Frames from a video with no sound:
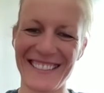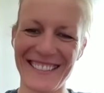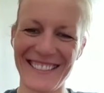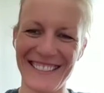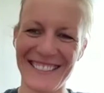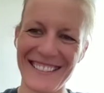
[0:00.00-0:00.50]

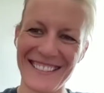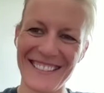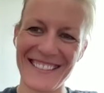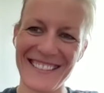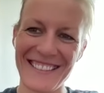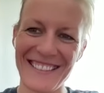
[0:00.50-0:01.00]

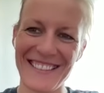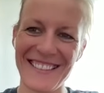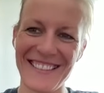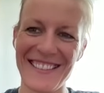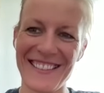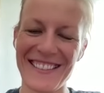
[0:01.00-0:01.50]

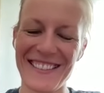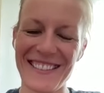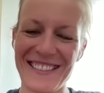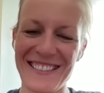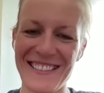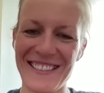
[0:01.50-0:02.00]

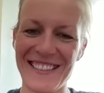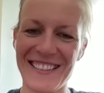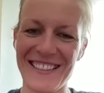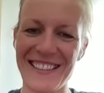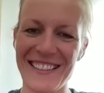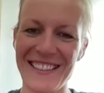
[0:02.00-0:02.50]

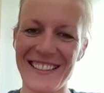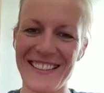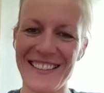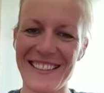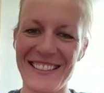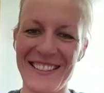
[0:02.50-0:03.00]

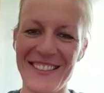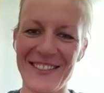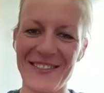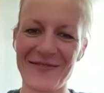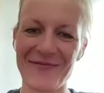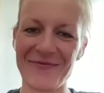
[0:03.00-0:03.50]

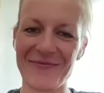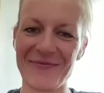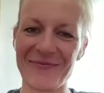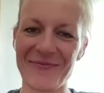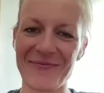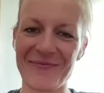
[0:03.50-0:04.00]

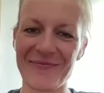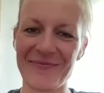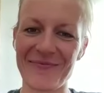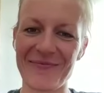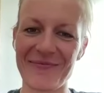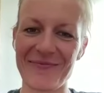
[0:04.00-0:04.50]

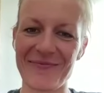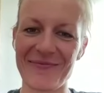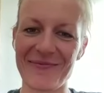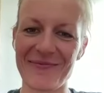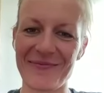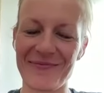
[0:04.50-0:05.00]

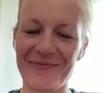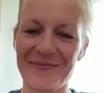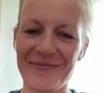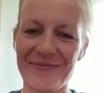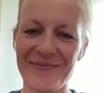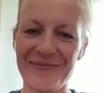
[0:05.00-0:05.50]

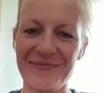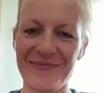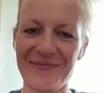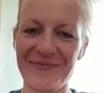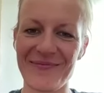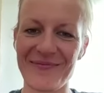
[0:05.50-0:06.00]

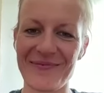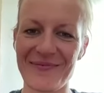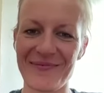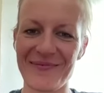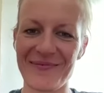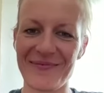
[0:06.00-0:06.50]

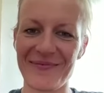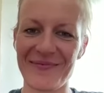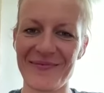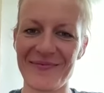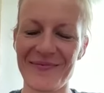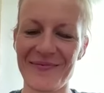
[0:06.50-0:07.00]

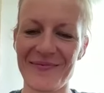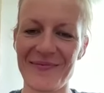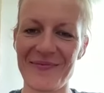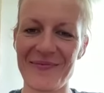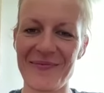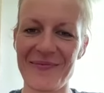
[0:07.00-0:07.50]

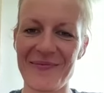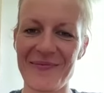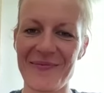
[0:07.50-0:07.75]
[no speech]